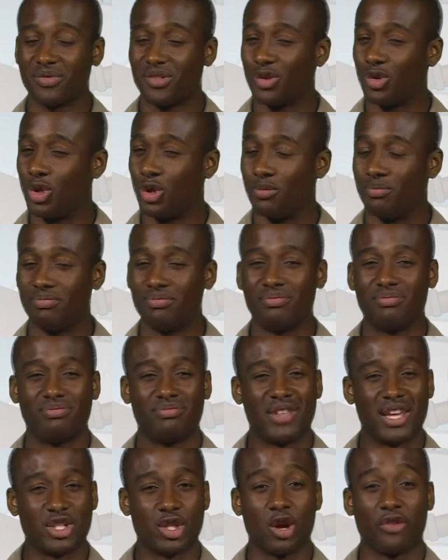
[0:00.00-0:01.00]
Well,
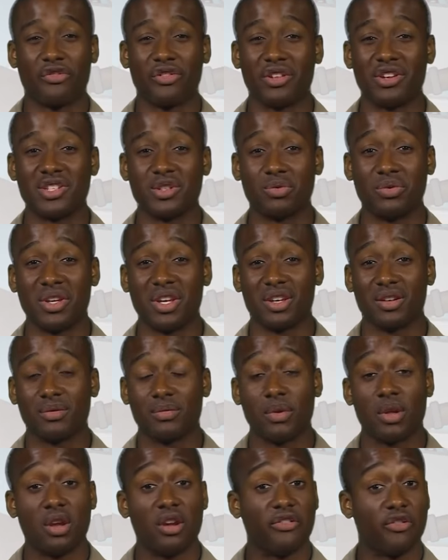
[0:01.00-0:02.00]
that's all for this week.
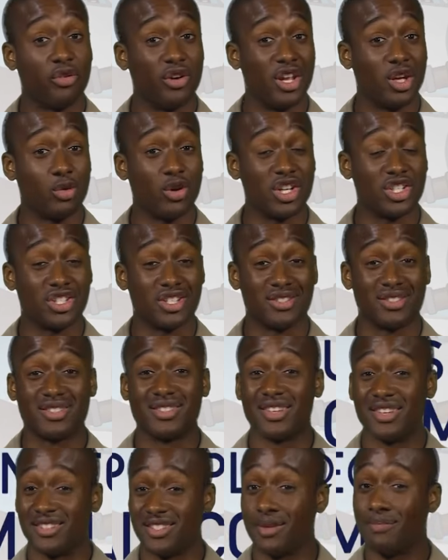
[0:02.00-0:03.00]
For any questions,
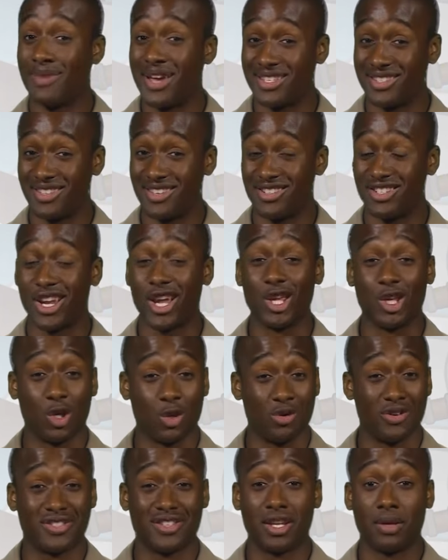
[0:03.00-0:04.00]
send us a message at
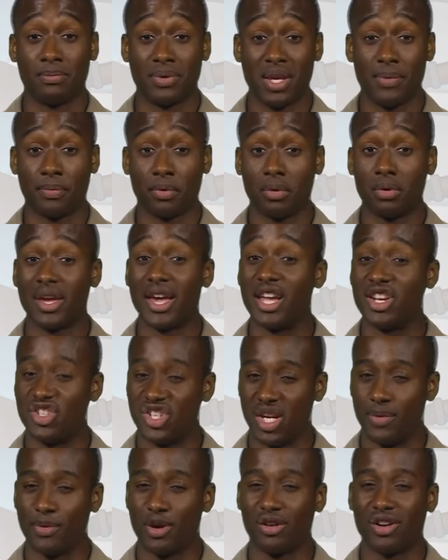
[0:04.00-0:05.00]
U S N people at
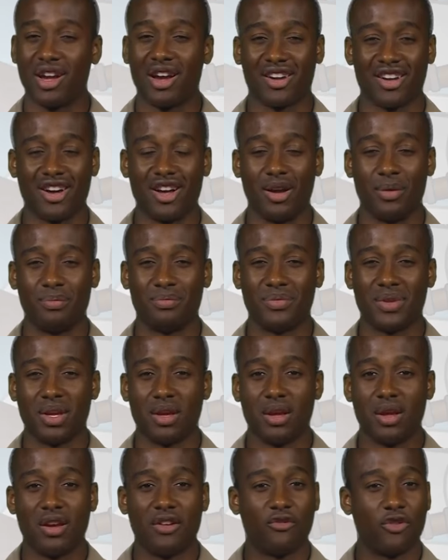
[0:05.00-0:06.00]
gmail dot com.
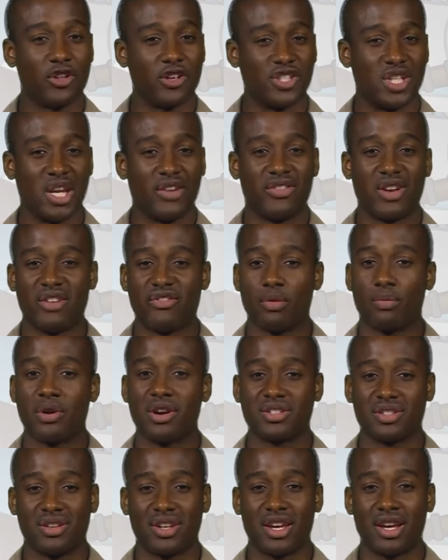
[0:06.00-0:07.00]
For the Chief Naval
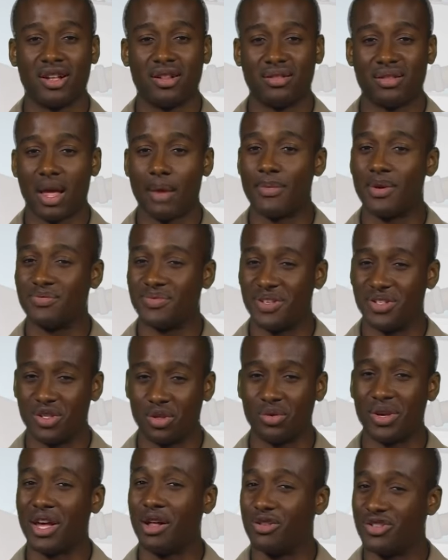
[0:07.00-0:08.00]
Personnel, I'm M C
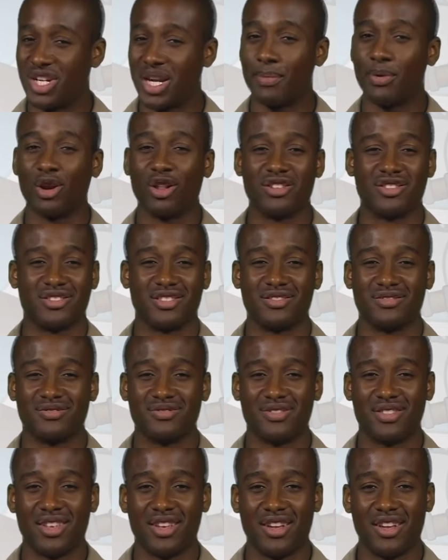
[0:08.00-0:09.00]
two L J Burleson.
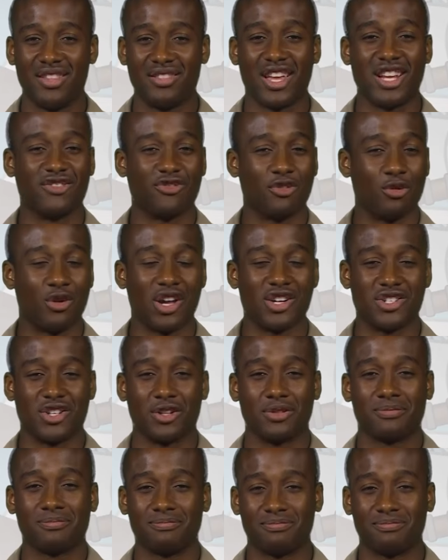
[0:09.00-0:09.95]
Thanks for watching.